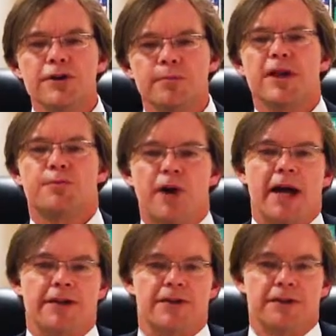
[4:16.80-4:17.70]
What are some
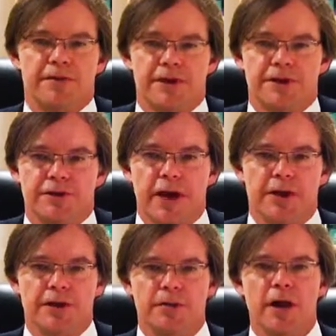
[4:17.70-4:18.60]
best practices for this
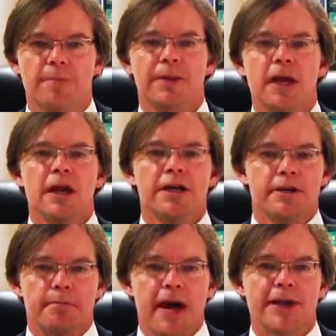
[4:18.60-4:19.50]
strategy? Well,
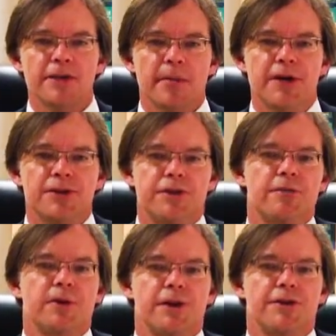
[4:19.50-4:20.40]
to maximize
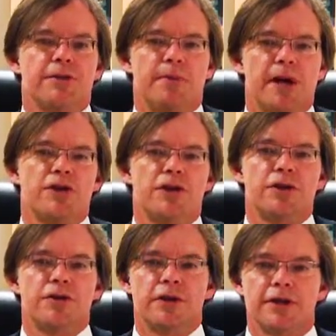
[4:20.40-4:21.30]
student
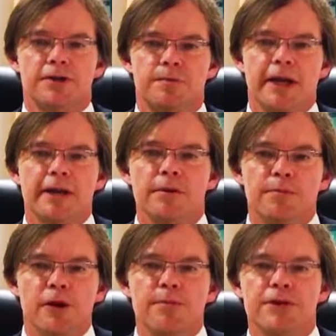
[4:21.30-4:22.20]
participation, you should
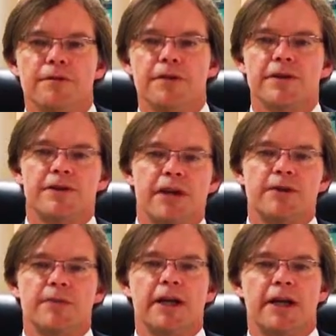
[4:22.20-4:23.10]
explain the purpose of the
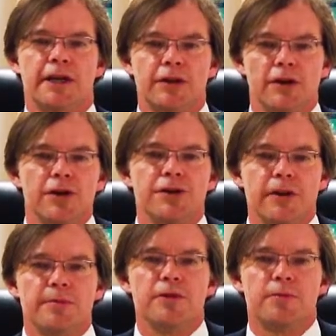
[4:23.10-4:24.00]
assessment and
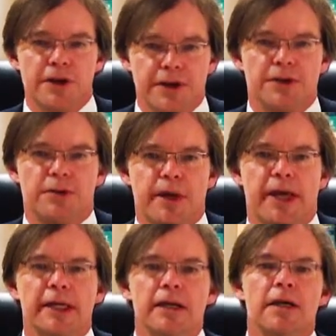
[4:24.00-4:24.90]
encourage them to
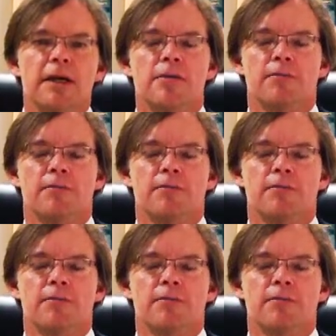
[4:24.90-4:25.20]
participate,